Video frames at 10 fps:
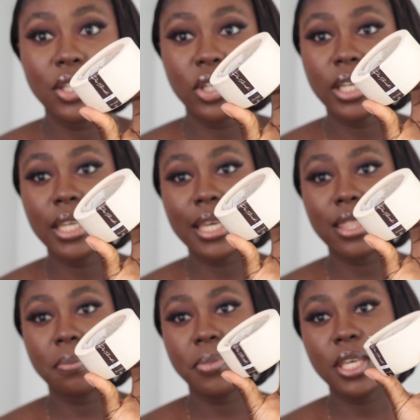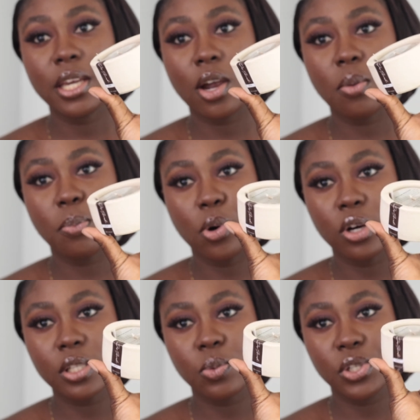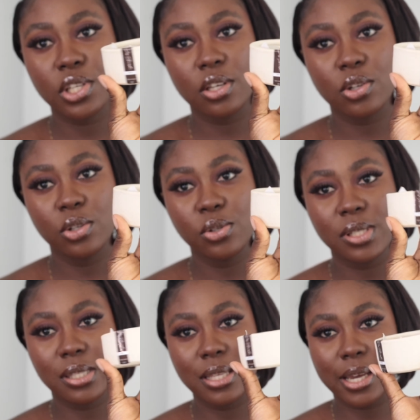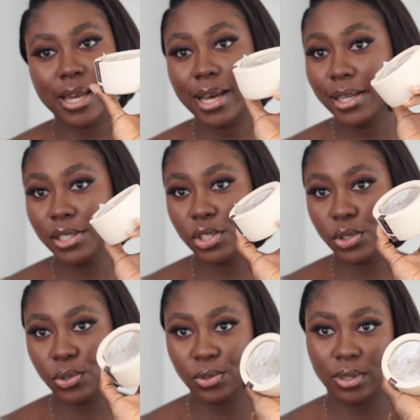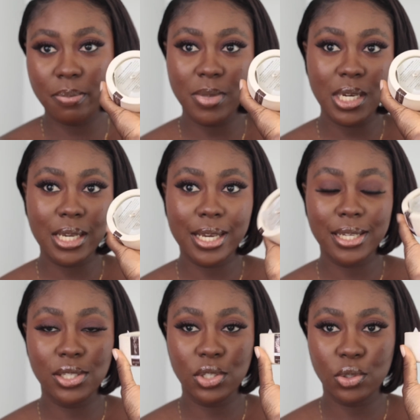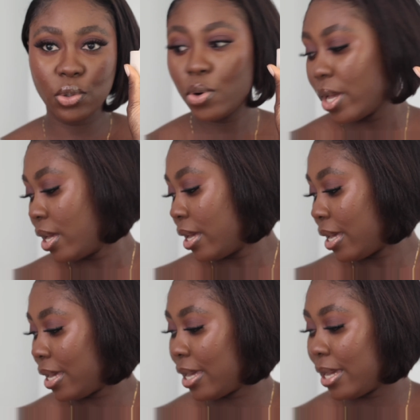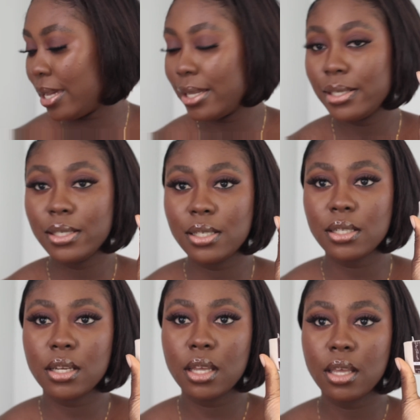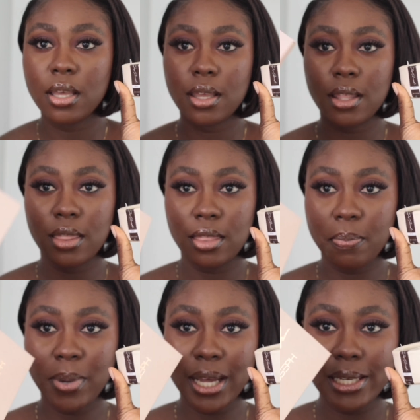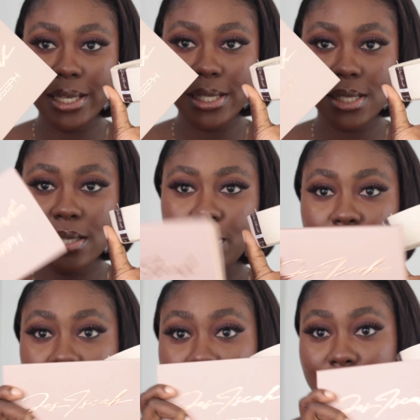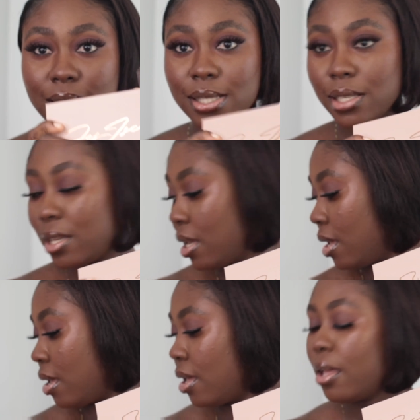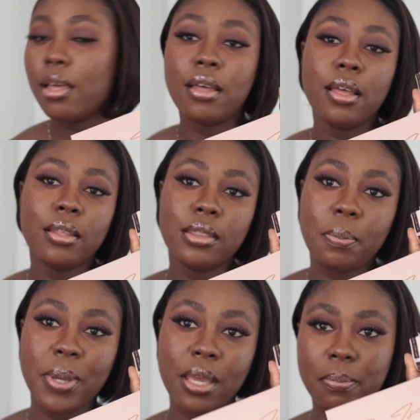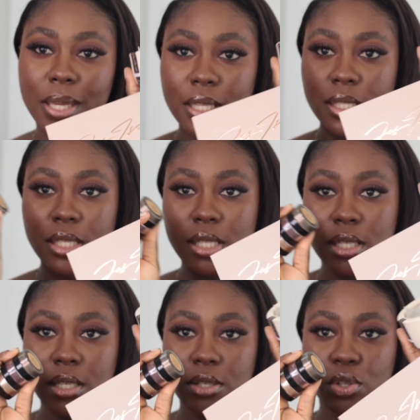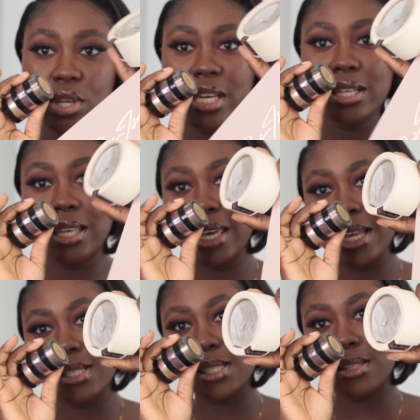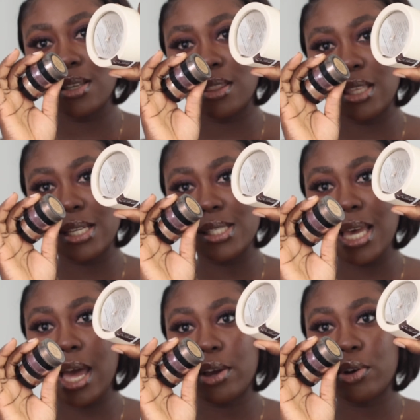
you can get the PR box, which includes the candle, the mini candle, and the palette plus the pigments. So you can get the entire